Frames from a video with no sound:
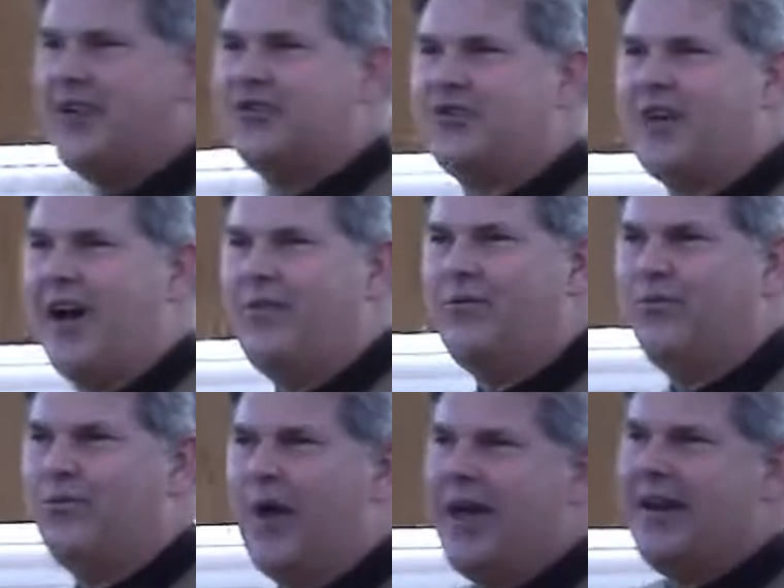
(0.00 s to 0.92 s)
I, I
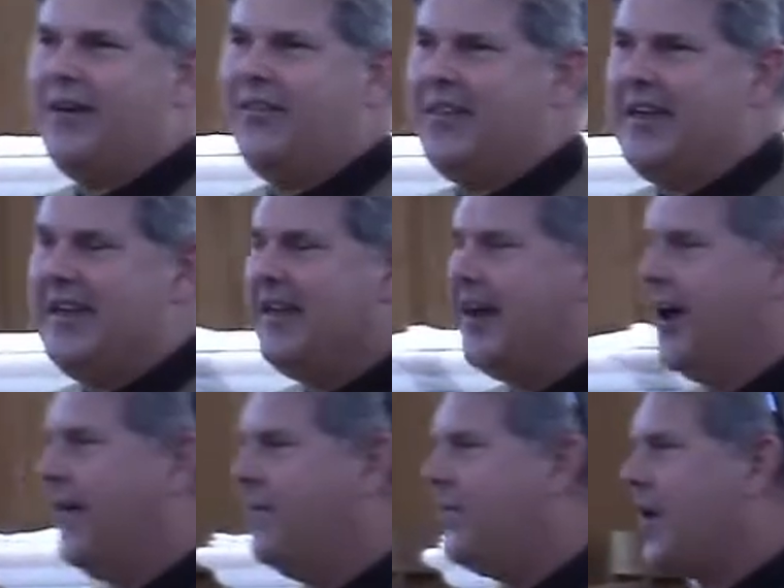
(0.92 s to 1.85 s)
read on the
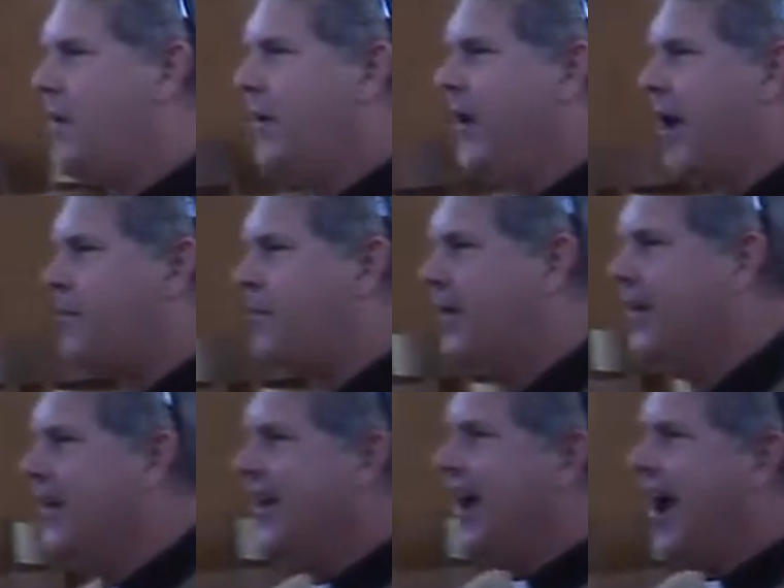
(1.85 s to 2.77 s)
um, coming up, and
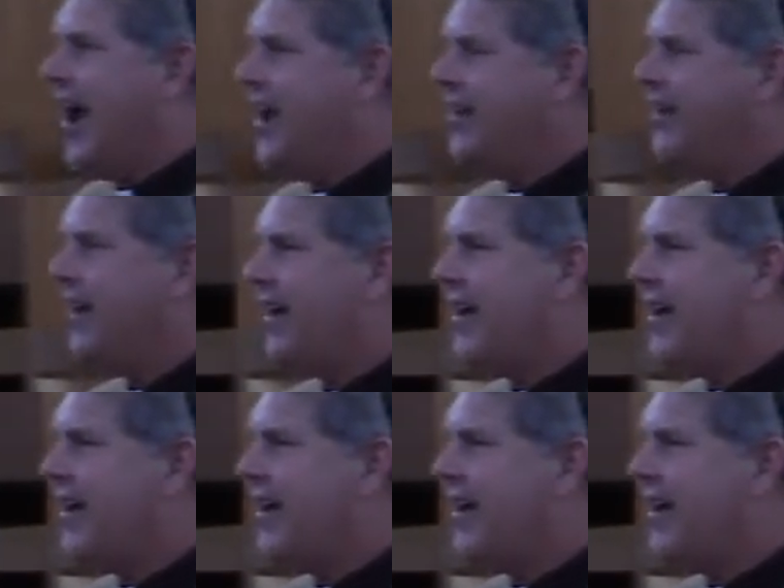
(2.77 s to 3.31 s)
I,